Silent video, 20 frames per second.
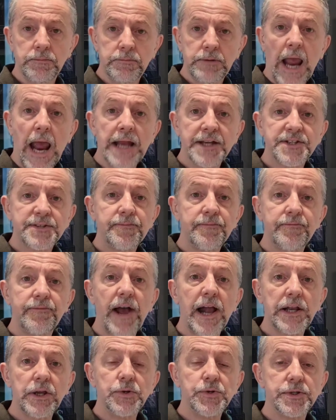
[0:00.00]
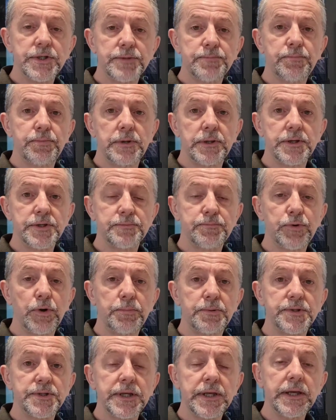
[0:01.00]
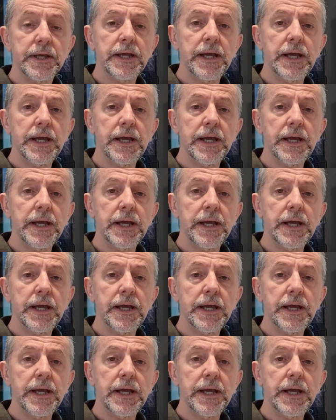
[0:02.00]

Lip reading: add some value to this property.